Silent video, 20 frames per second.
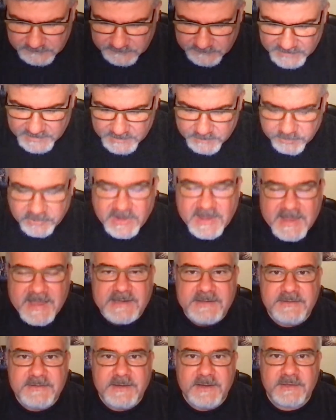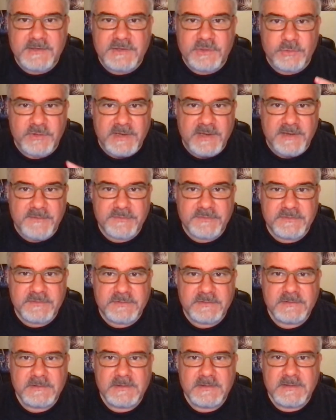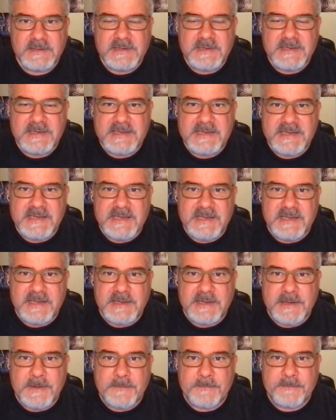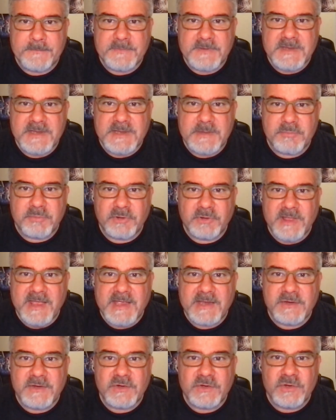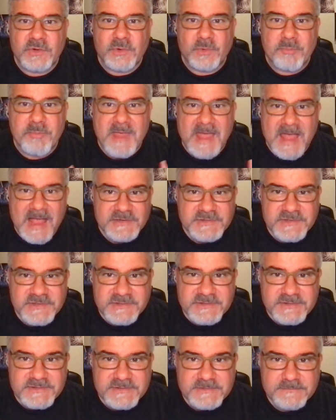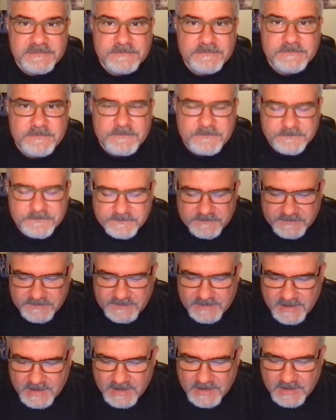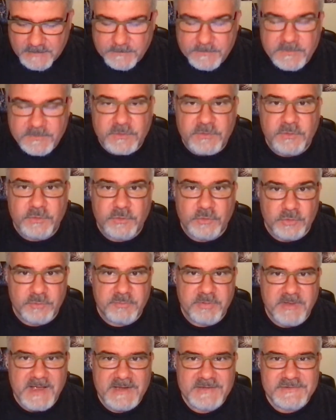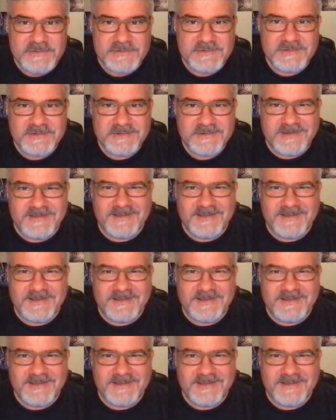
He planned uh, your gifts. He um, he planned your passions, um, your good passions,